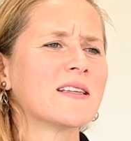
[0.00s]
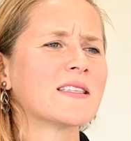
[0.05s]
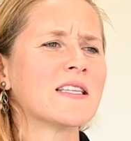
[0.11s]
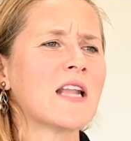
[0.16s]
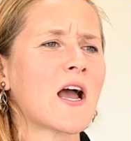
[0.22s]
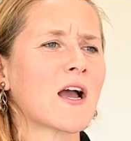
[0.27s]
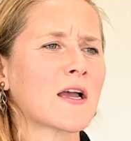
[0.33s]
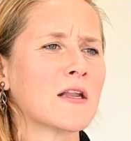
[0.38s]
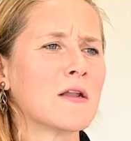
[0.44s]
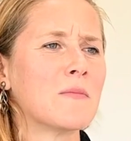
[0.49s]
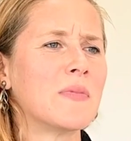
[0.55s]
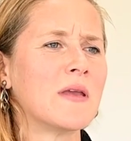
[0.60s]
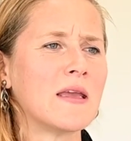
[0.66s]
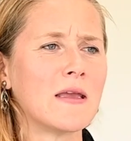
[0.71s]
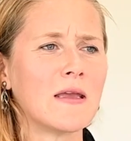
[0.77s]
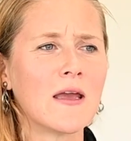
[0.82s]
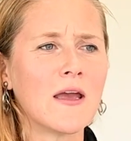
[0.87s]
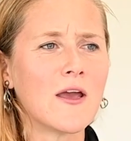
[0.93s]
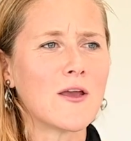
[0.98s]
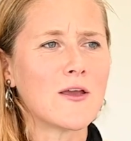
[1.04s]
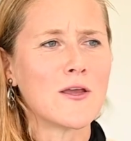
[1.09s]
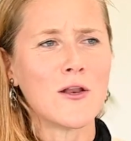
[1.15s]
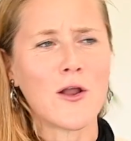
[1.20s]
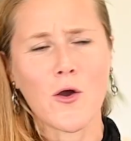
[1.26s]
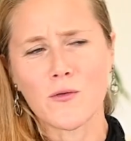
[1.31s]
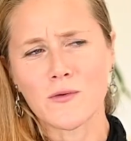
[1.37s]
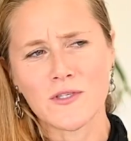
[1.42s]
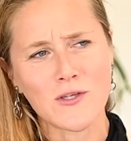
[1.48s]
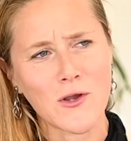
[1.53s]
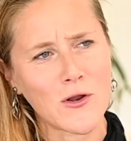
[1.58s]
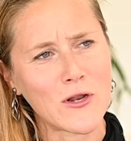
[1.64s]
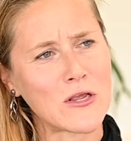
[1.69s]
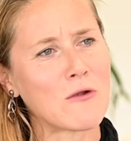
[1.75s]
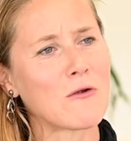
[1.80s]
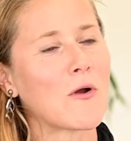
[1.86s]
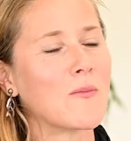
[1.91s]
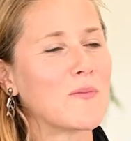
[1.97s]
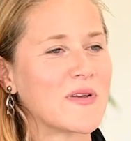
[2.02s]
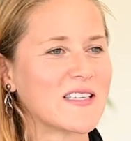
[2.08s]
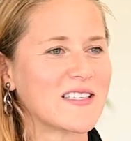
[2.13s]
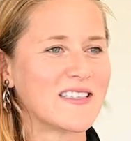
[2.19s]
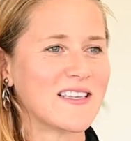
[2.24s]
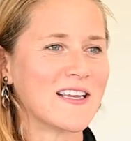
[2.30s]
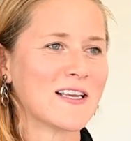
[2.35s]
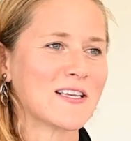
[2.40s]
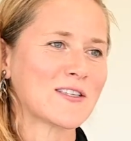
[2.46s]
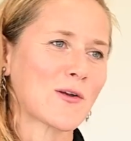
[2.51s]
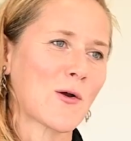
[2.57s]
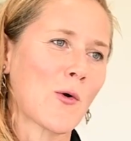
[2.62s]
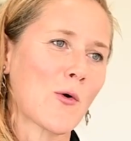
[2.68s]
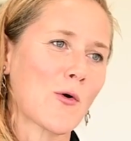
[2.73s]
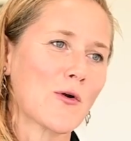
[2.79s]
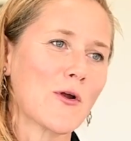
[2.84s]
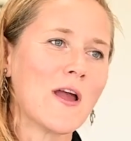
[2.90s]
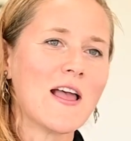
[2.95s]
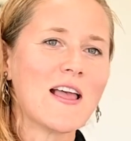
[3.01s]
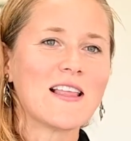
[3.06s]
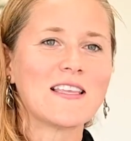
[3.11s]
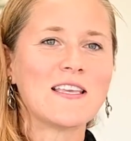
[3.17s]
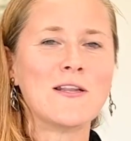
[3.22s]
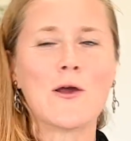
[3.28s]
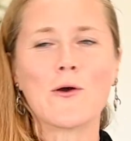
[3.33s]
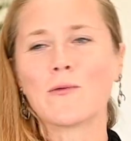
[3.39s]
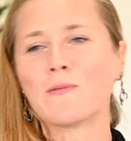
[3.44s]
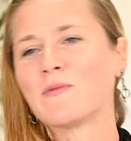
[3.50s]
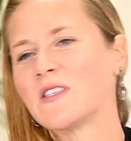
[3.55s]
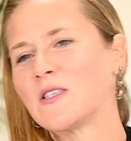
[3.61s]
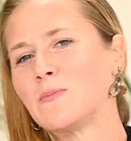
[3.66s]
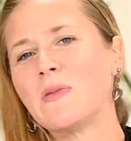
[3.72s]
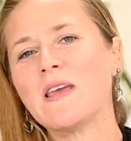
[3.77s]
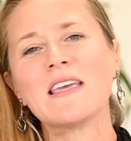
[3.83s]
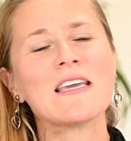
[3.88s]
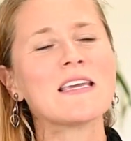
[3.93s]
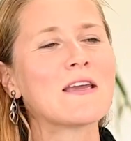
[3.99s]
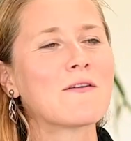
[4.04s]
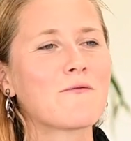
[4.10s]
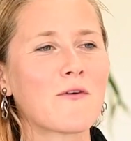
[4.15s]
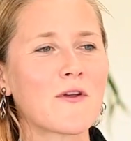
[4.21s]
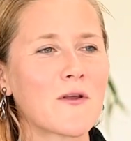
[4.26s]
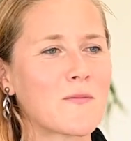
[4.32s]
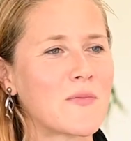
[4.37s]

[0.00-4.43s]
it's not going to be, you know, starting your own business or, you know, speaking in front